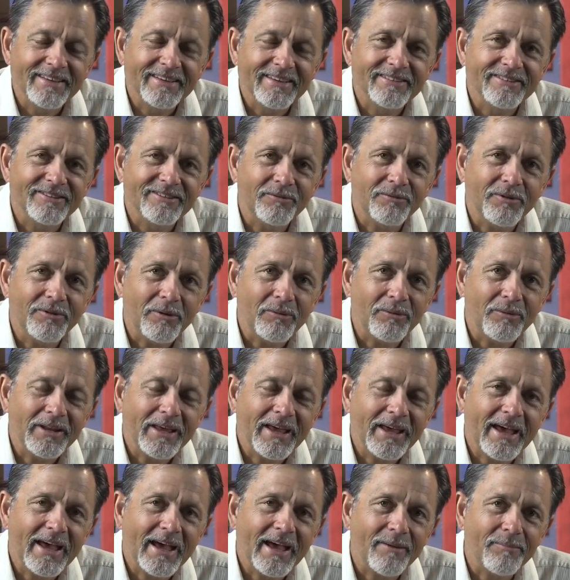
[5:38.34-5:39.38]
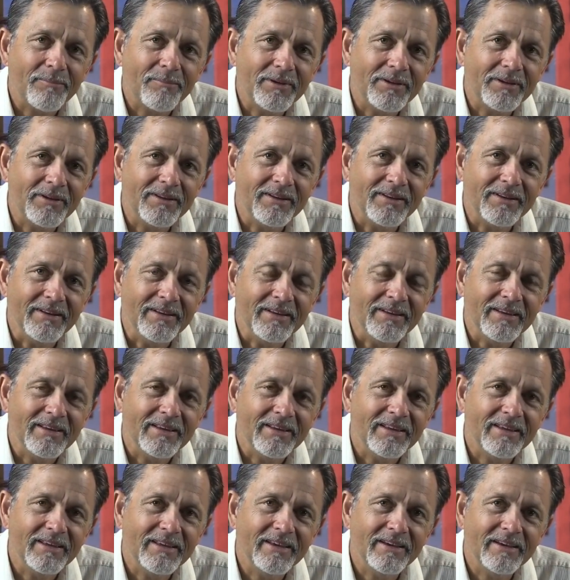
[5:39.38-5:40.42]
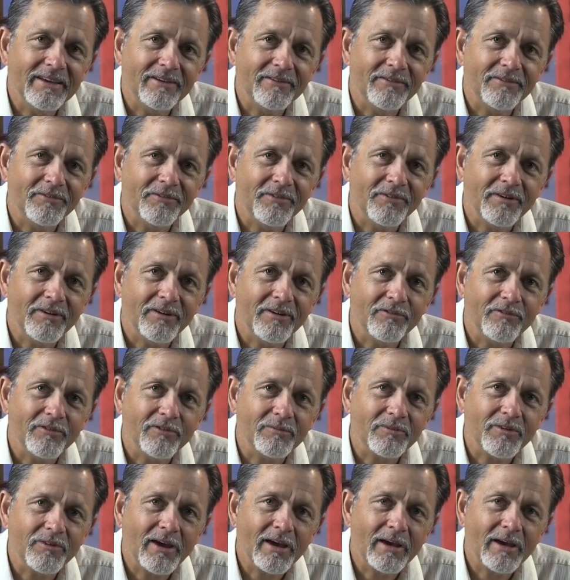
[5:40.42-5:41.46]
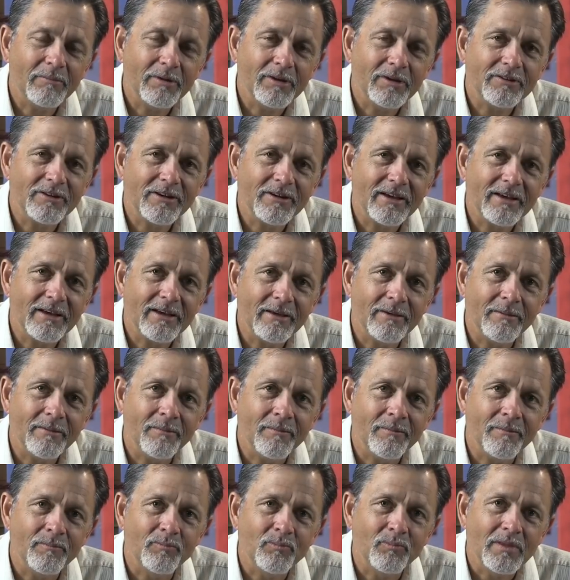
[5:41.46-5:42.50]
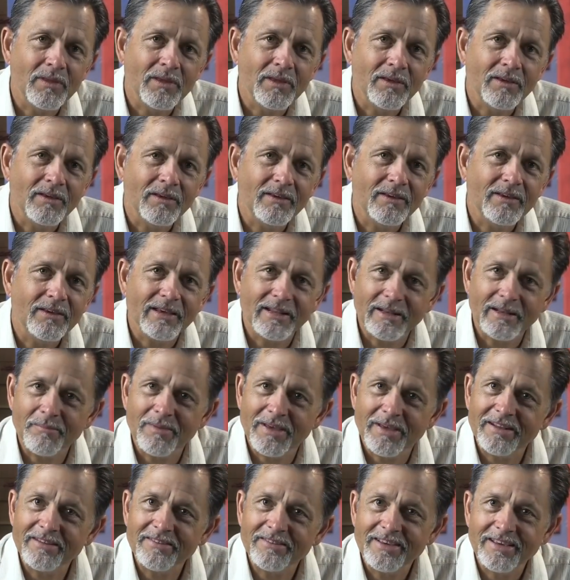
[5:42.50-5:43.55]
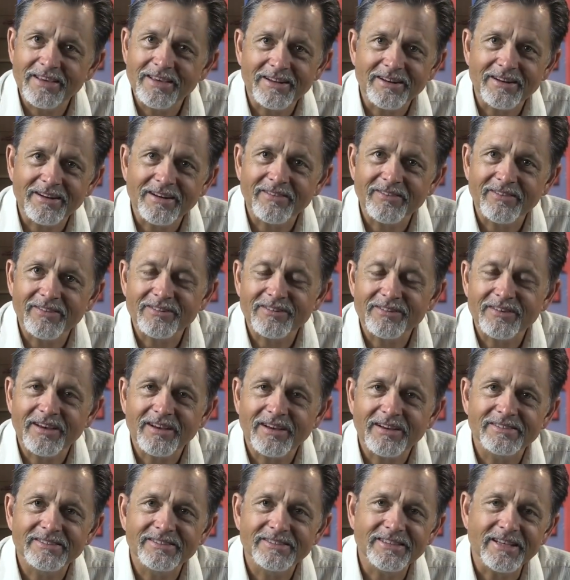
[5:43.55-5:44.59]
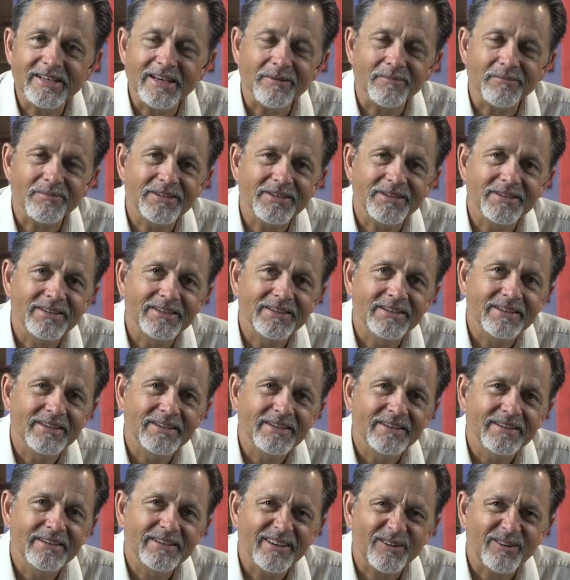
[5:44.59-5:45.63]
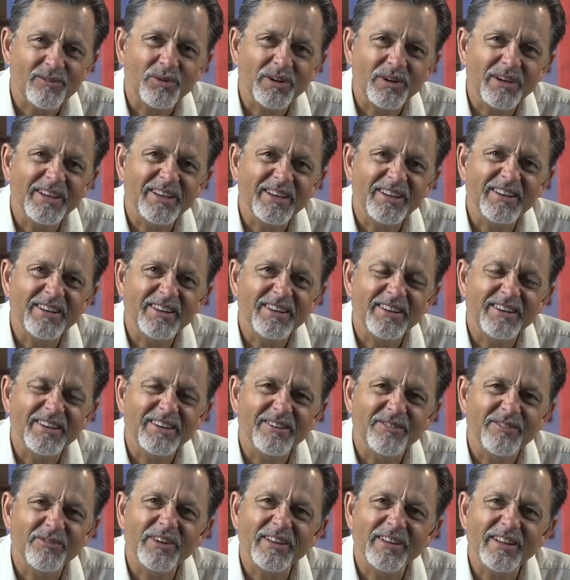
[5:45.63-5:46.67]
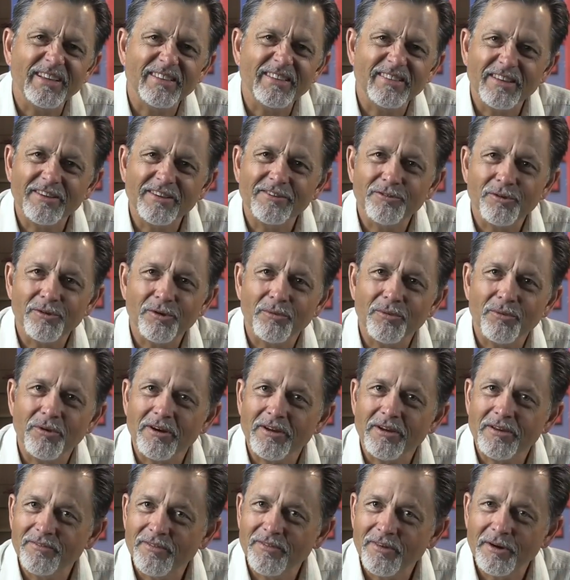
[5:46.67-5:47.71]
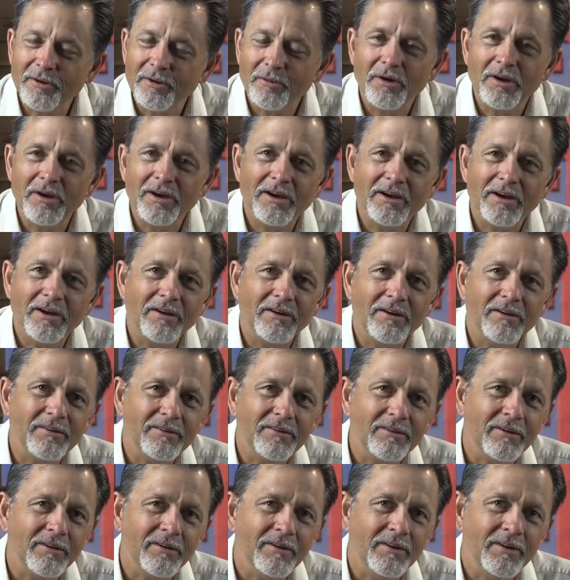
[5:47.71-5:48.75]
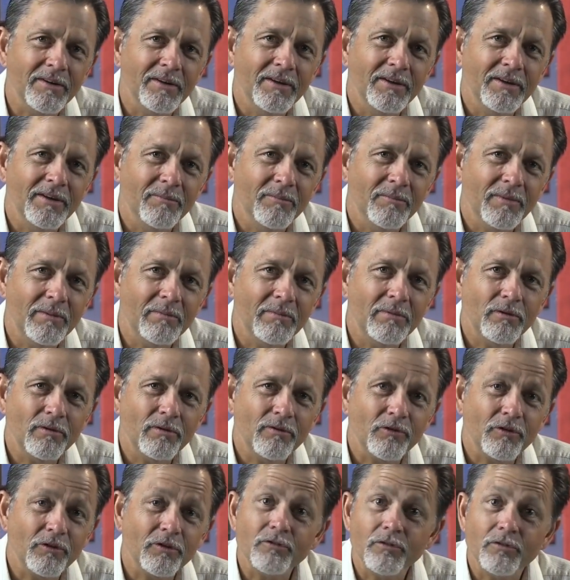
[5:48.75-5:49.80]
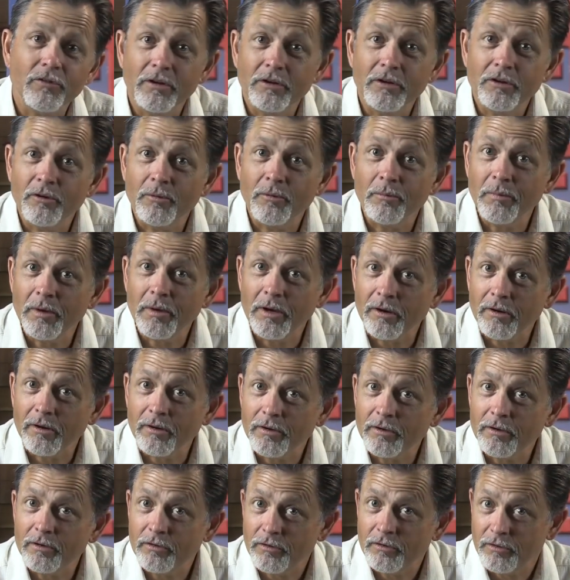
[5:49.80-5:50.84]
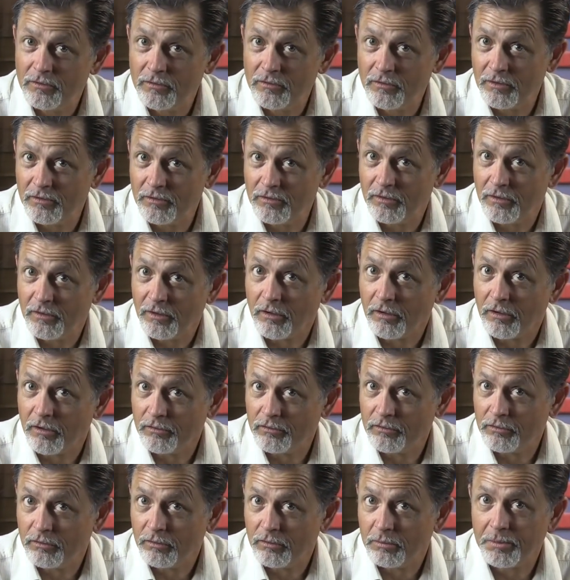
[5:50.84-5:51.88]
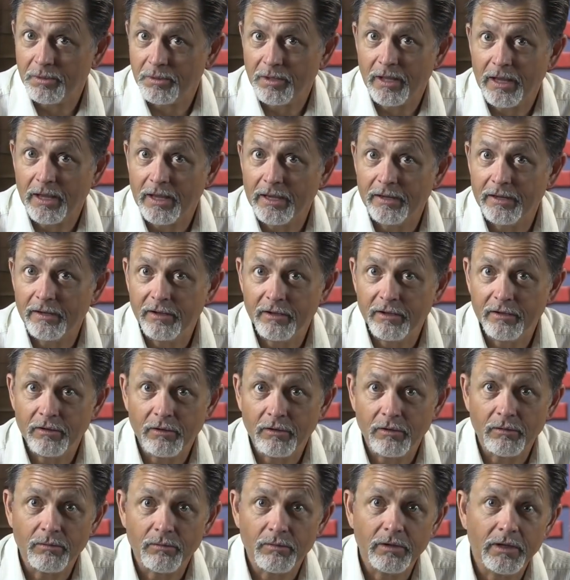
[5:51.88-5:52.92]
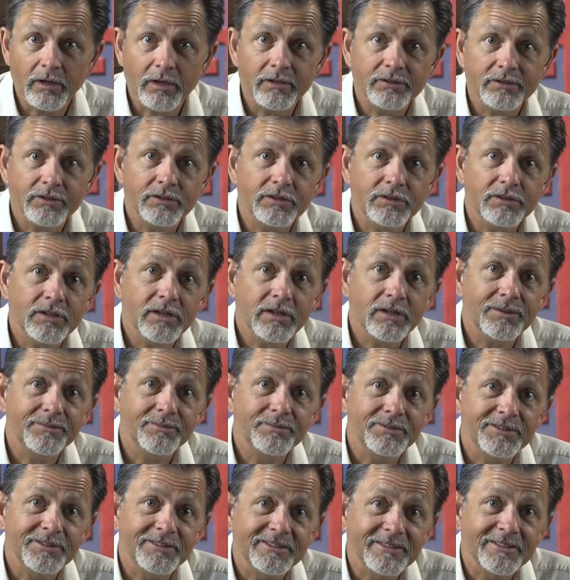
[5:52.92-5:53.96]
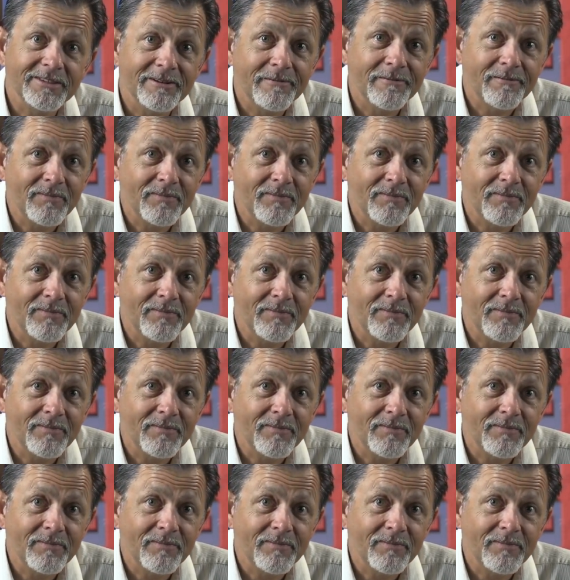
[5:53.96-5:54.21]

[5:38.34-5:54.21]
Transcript: So what would happen if, from time to time, you kind of meditated on this concept? Like when you felt like things weren't working very well, or maybe you were frustrated in your marriage, because does it also apply to adult relationships?